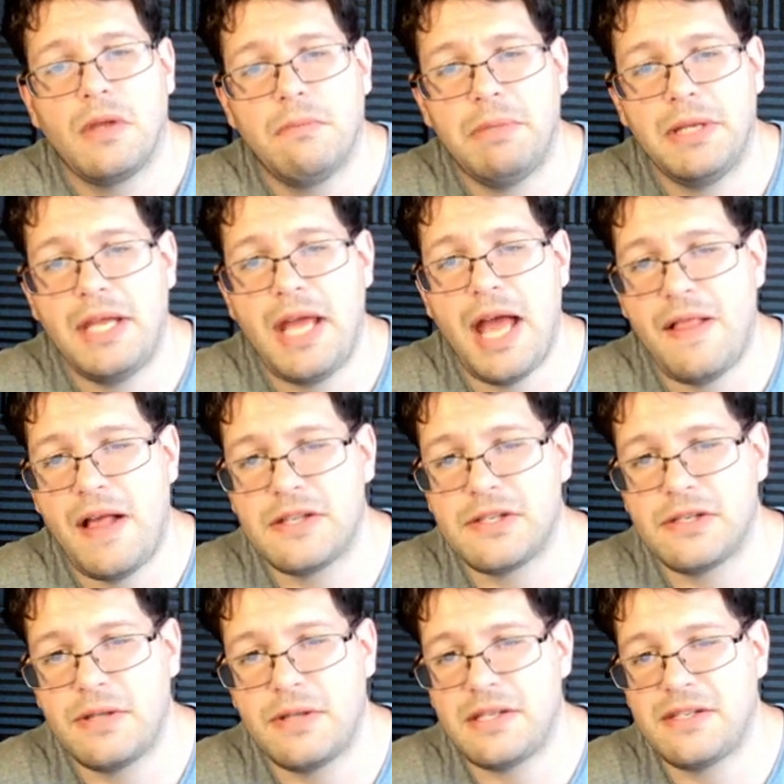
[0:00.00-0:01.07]
But yeah,
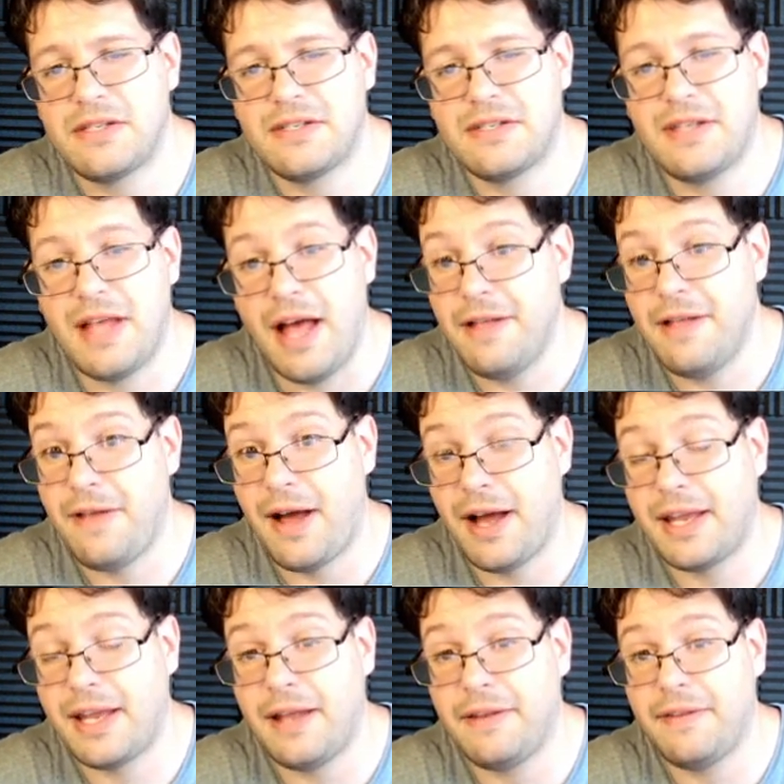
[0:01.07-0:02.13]
that's
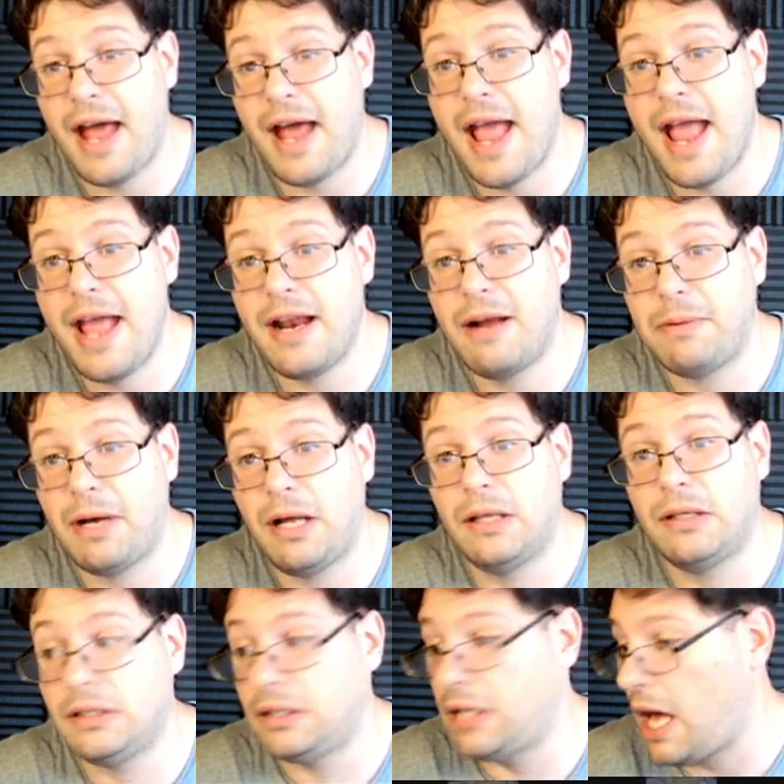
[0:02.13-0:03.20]
again, that ate up a
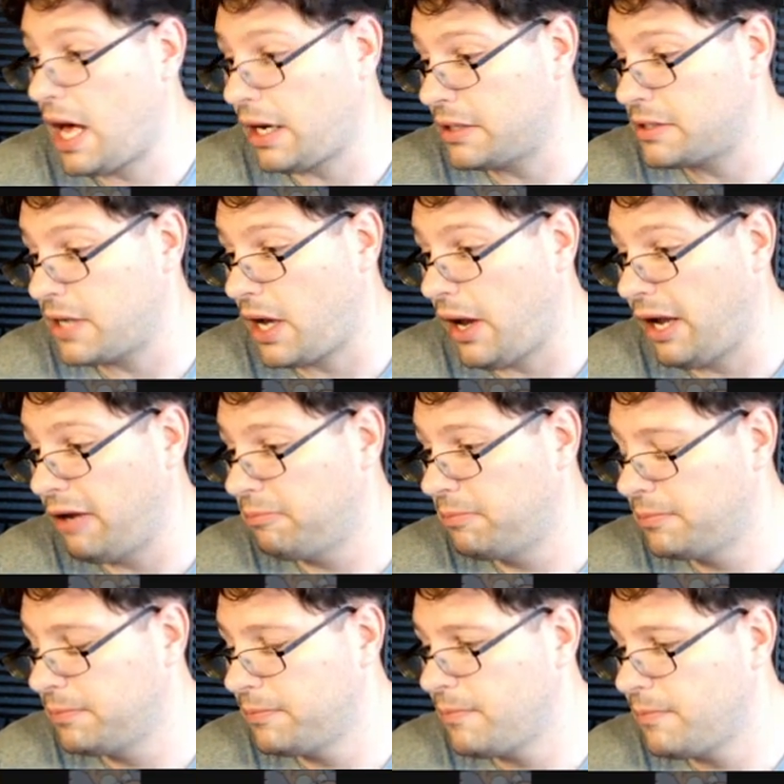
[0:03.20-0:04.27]
lot of time.
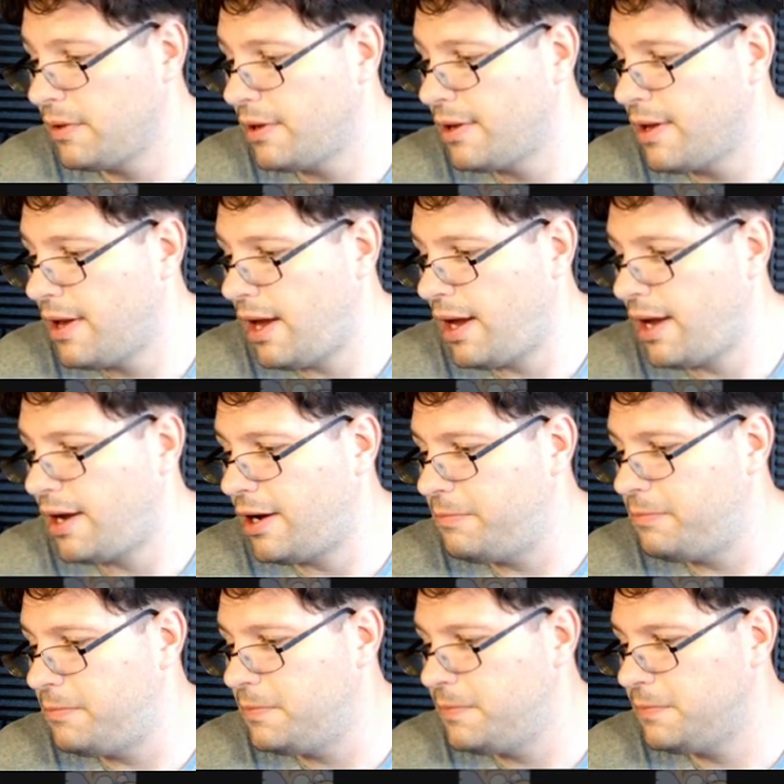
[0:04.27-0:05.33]

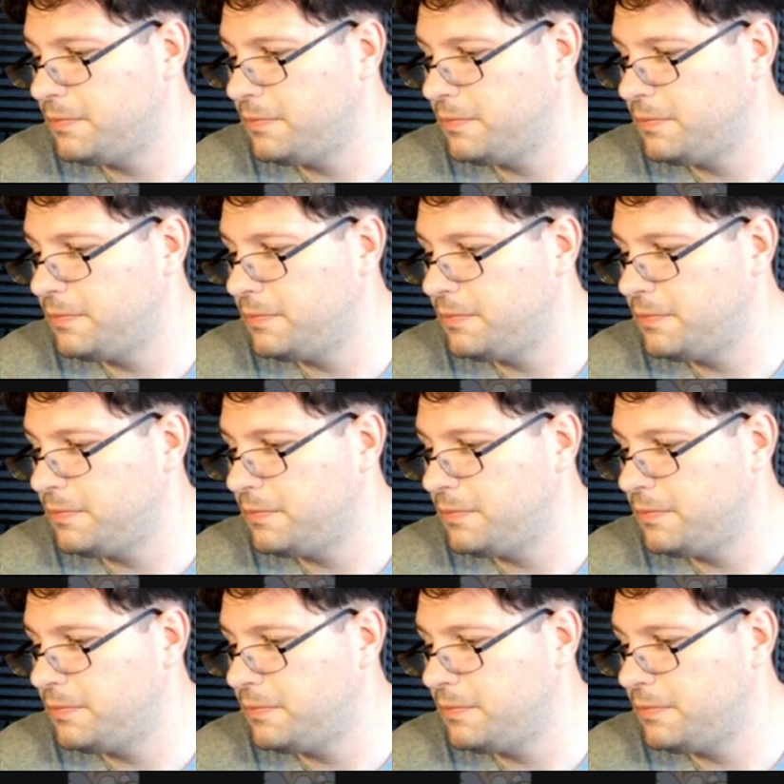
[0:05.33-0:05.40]
And